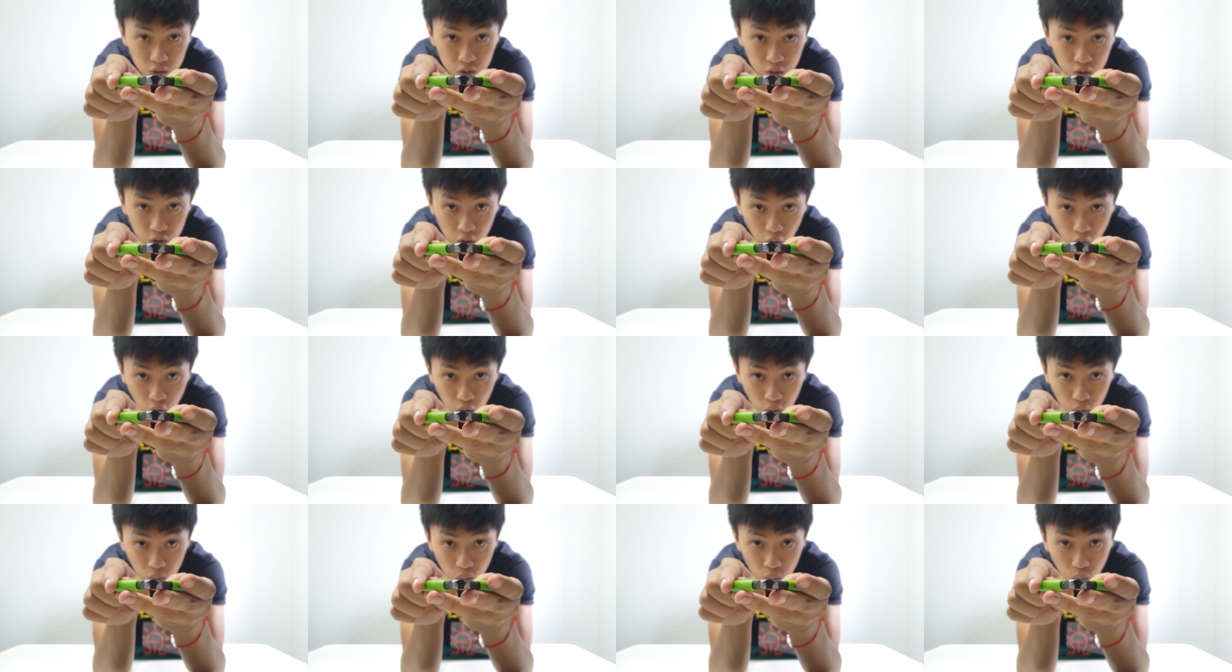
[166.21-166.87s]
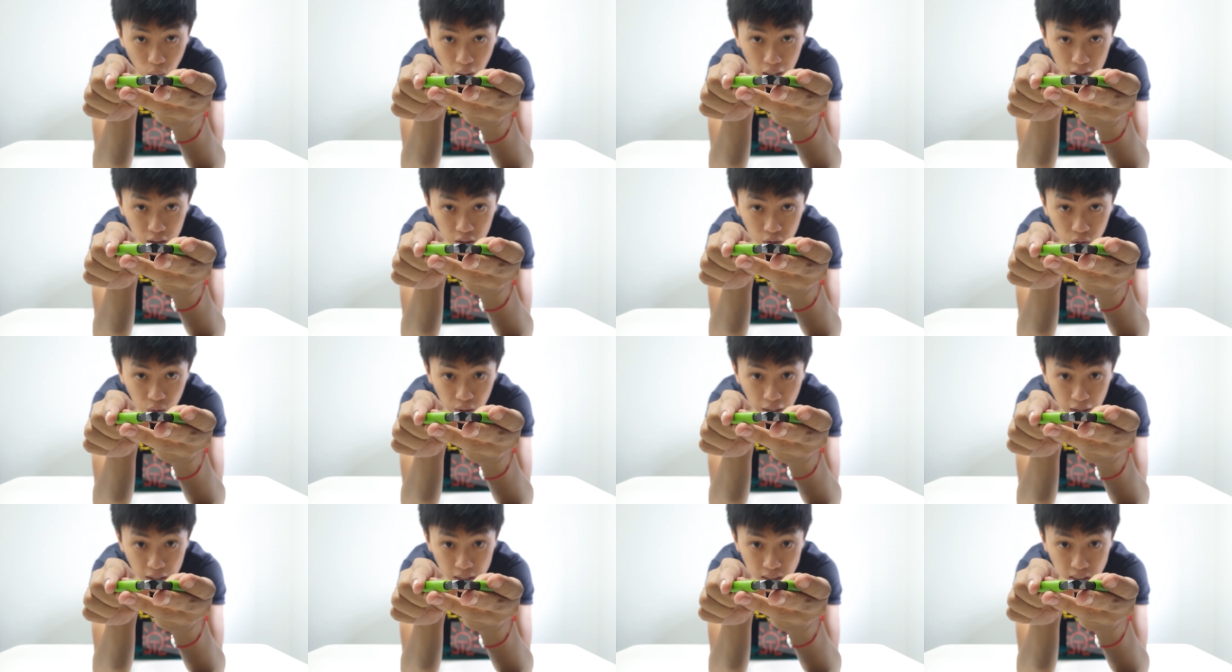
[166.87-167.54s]
So what
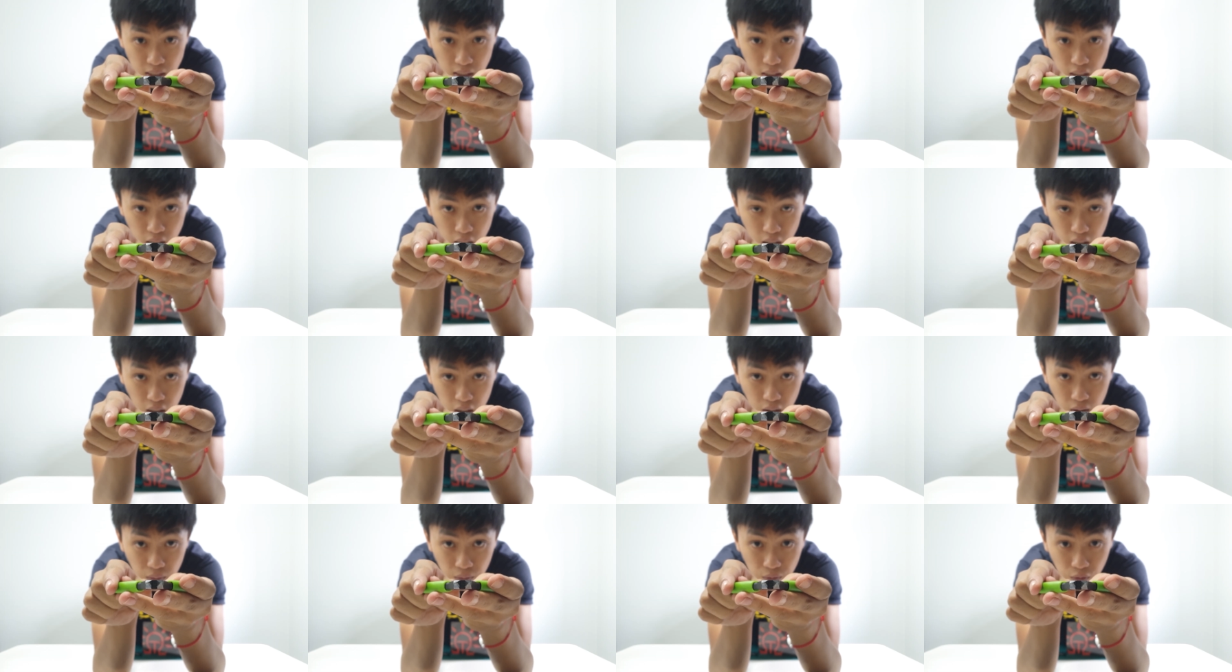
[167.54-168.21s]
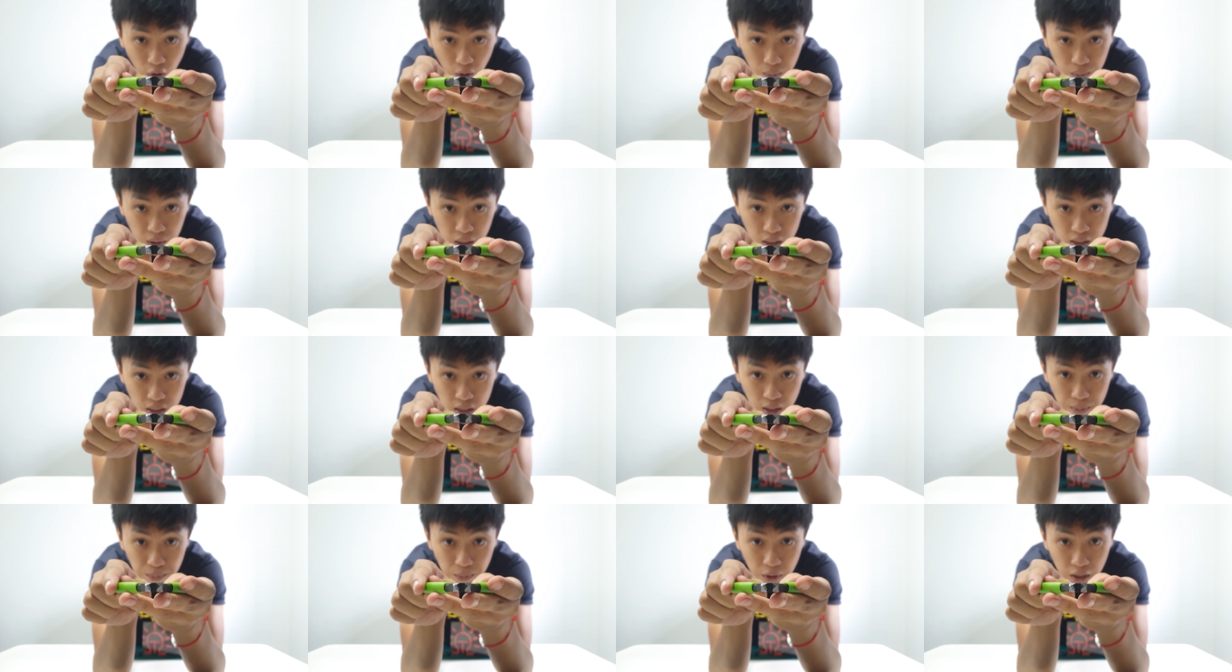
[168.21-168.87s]
you can see from
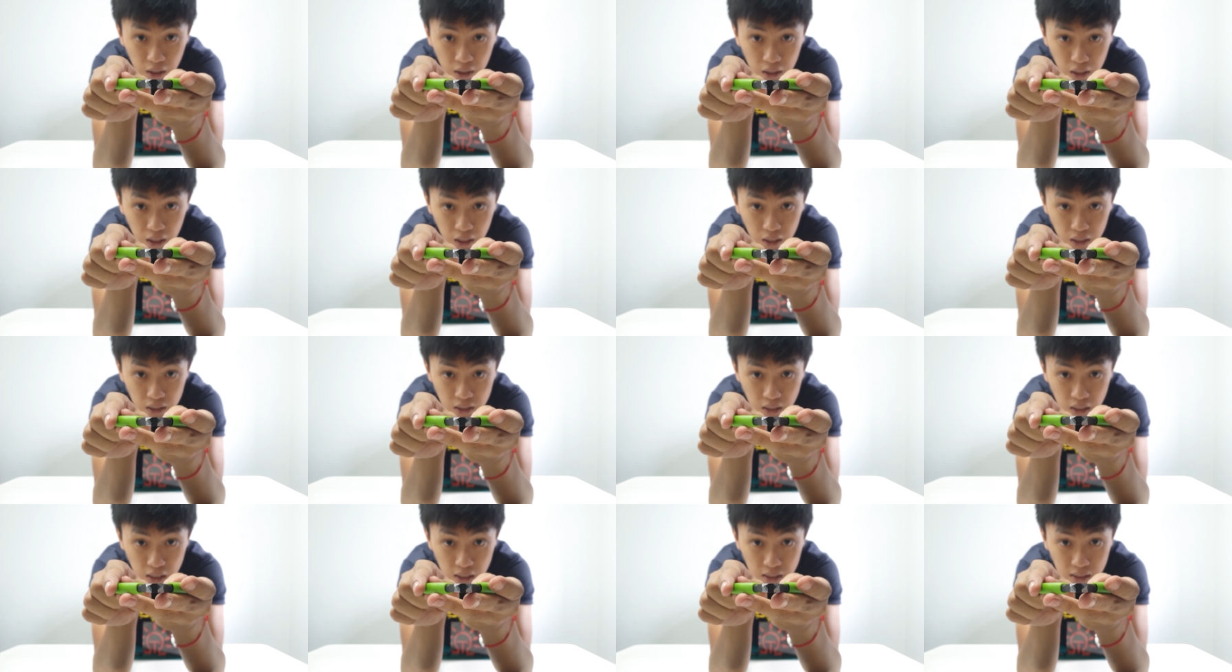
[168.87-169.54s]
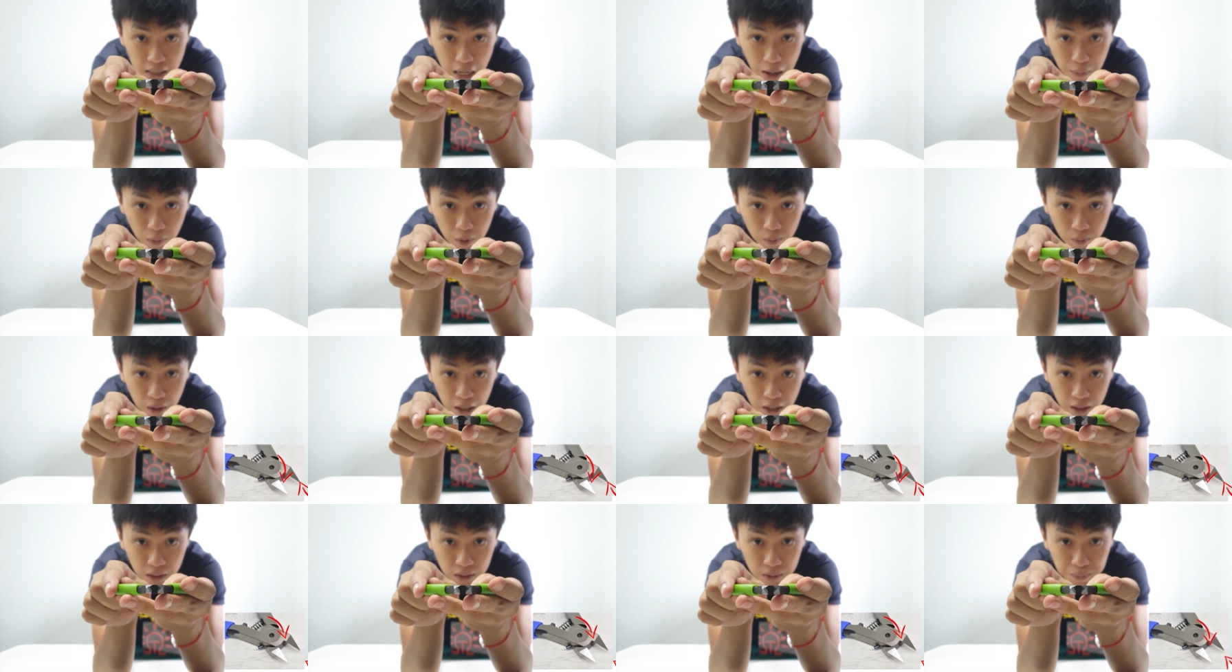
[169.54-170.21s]
this nipper is double
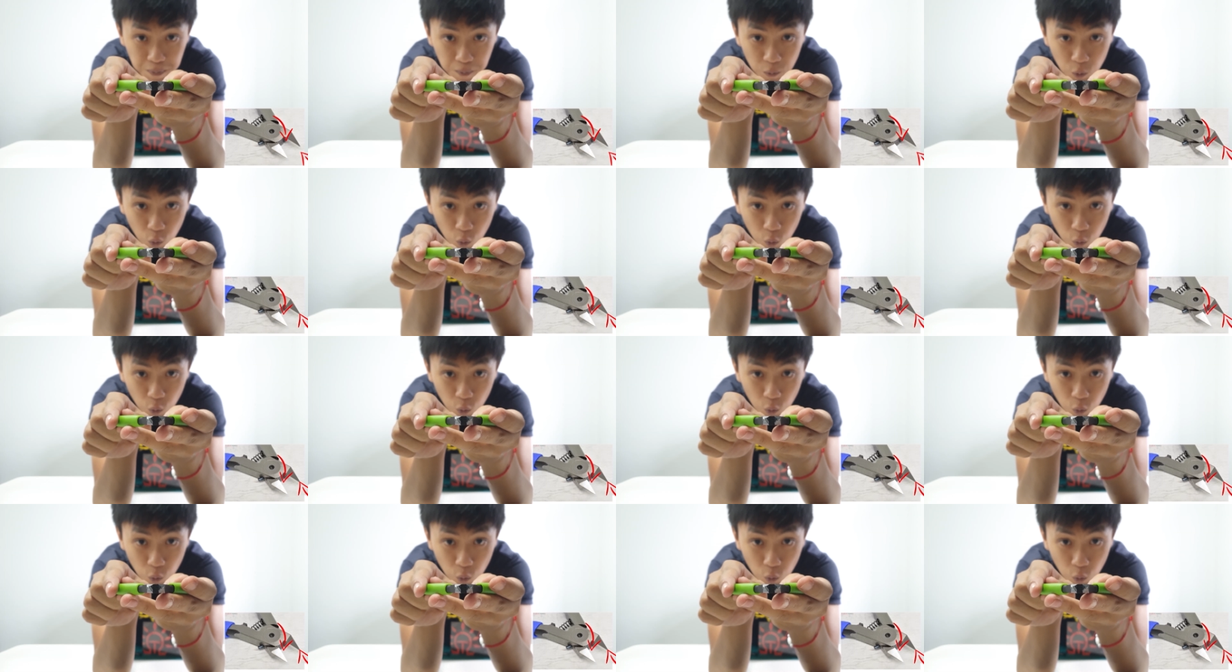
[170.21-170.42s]
blade.